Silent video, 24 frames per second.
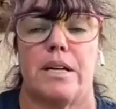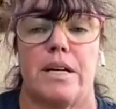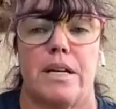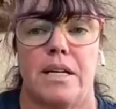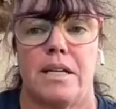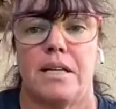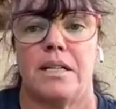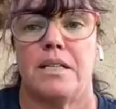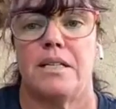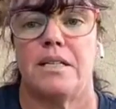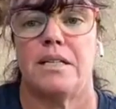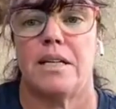
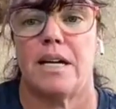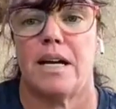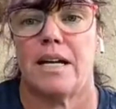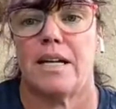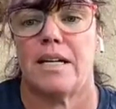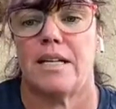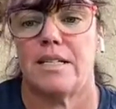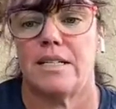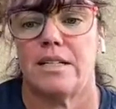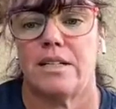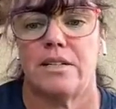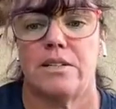And I
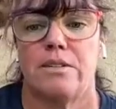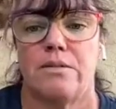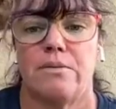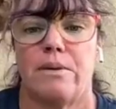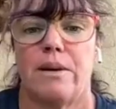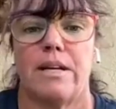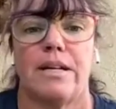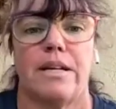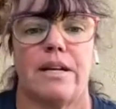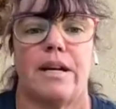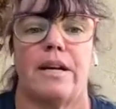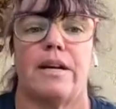can tell you
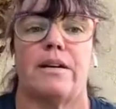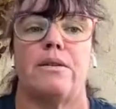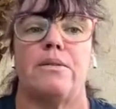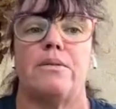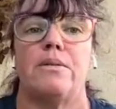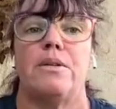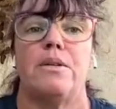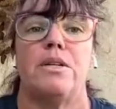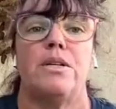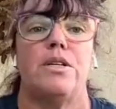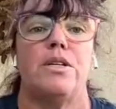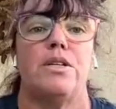right now,
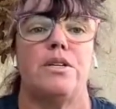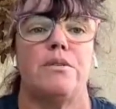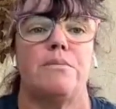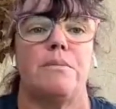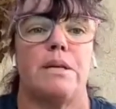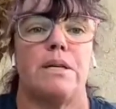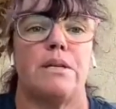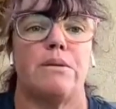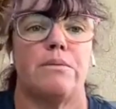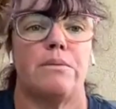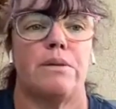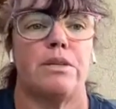no
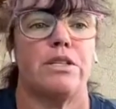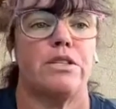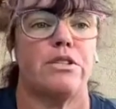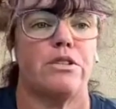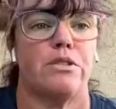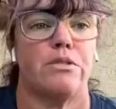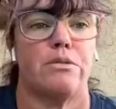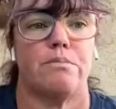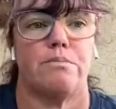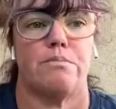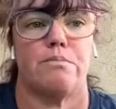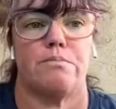matter
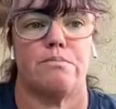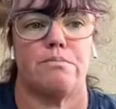which